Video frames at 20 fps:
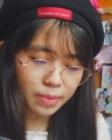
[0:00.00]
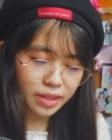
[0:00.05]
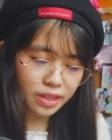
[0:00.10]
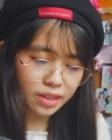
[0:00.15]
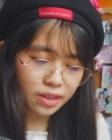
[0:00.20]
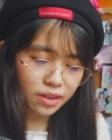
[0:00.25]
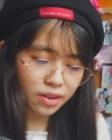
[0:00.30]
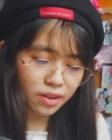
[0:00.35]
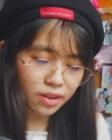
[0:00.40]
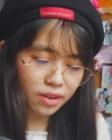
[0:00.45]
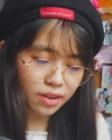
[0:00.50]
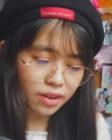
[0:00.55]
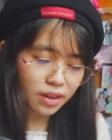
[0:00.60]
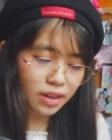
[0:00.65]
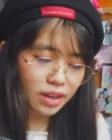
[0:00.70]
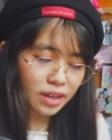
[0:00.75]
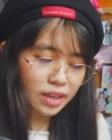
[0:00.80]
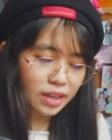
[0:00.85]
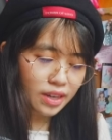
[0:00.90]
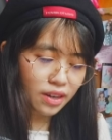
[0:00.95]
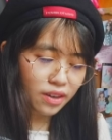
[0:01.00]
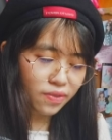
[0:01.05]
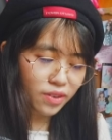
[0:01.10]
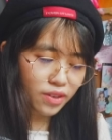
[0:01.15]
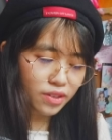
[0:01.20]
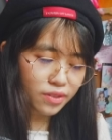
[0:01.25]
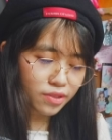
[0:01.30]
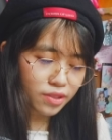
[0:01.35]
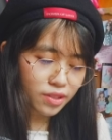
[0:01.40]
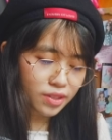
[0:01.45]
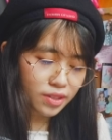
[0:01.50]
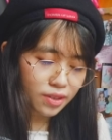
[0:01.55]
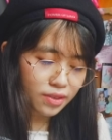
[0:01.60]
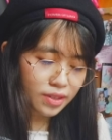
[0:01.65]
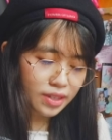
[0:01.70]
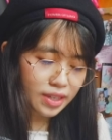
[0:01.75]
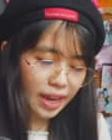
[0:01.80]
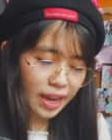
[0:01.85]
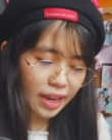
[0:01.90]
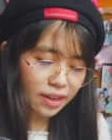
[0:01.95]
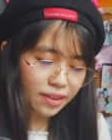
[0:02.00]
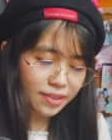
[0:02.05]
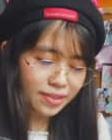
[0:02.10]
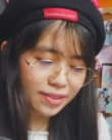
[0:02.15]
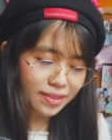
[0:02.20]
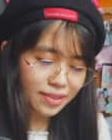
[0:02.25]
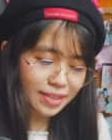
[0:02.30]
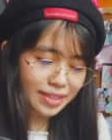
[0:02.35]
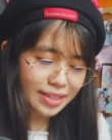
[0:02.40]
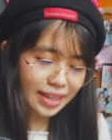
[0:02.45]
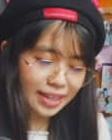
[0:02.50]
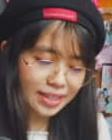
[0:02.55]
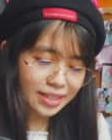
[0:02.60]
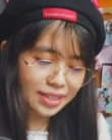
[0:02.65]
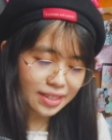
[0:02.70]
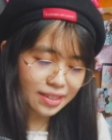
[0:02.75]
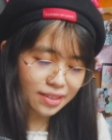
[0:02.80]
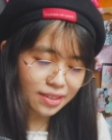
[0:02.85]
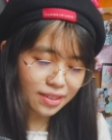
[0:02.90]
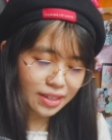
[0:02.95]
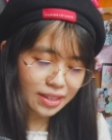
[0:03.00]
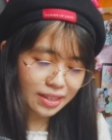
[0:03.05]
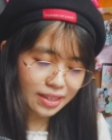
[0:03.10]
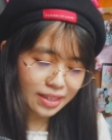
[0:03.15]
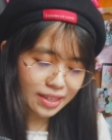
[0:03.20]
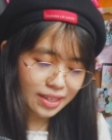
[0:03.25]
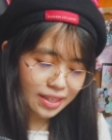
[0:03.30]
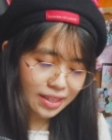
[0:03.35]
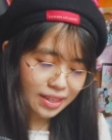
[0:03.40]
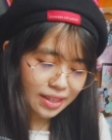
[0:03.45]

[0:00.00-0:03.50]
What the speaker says: but then her earphones were so tangled that she couldn't